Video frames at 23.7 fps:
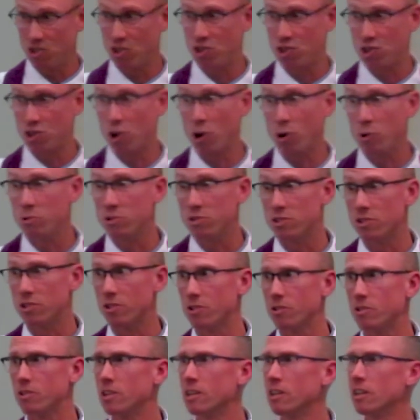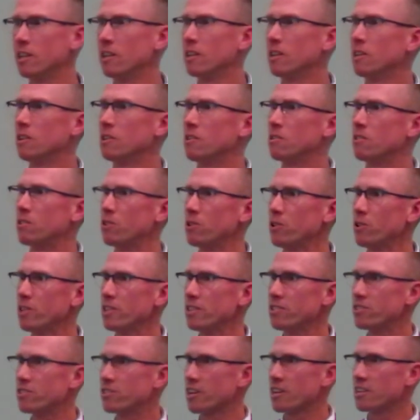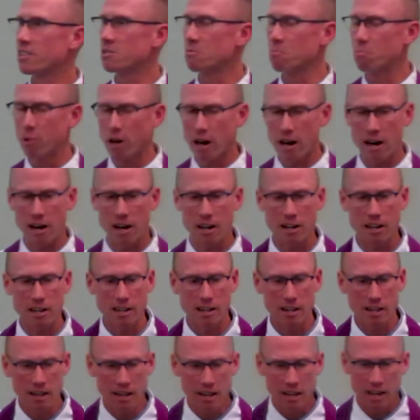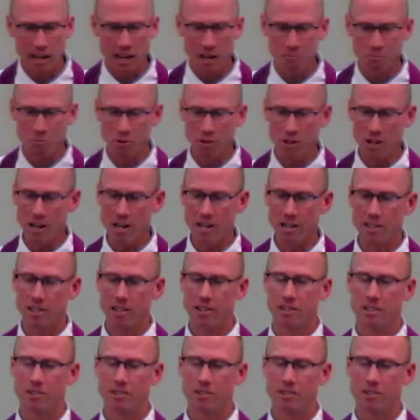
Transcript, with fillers: shows you through his son's body and blood.